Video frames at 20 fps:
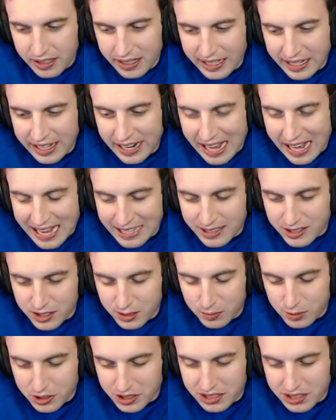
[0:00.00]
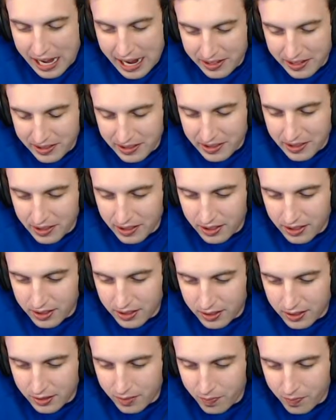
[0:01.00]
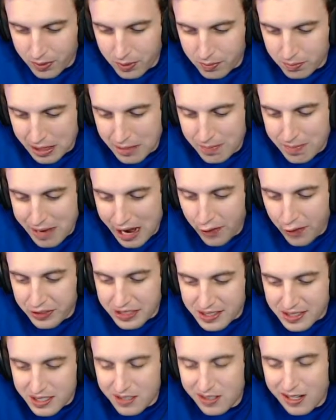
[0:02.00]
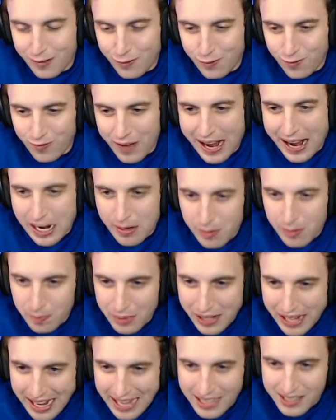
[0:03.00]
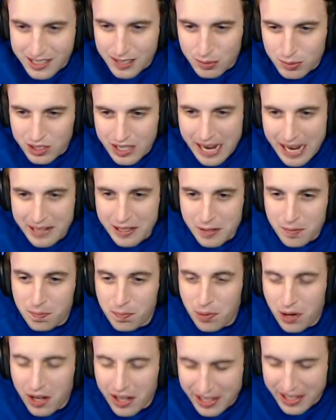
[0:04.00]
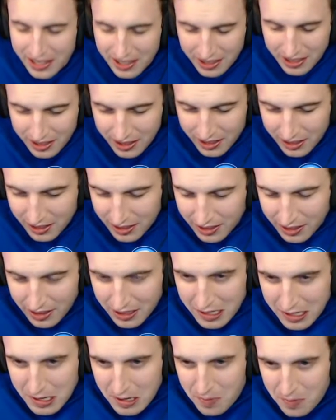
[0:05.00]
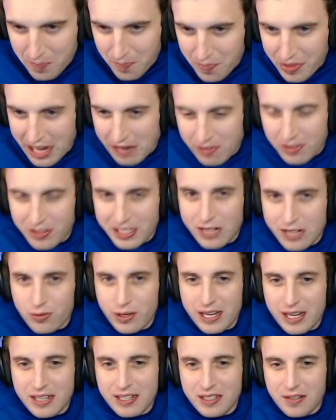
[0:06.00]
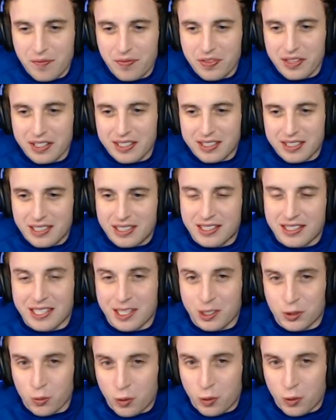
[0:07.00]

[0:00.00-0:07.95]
it has subsided. My mouth is still on fire, but it has subsided. But everything I read says it gets